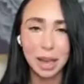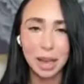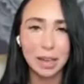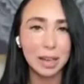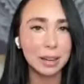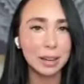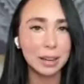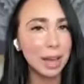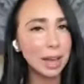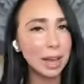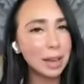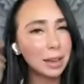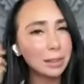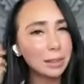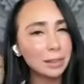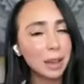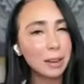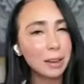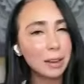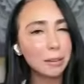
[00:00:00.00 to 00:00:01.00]
I had
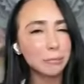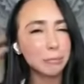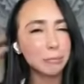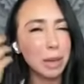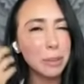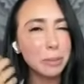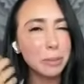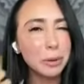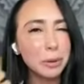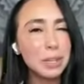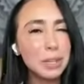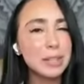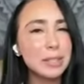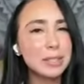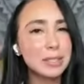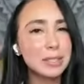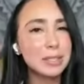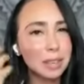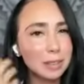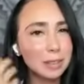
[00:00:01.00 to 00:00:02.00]
had kind of
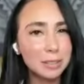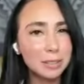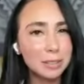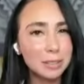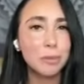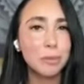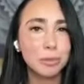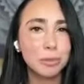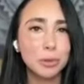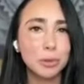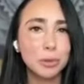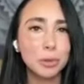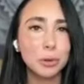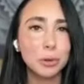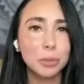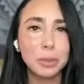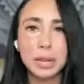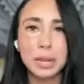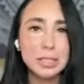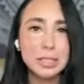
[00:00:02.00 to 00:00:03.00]
memories, things come
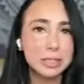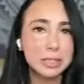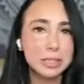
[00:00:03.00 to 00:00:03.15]
through, but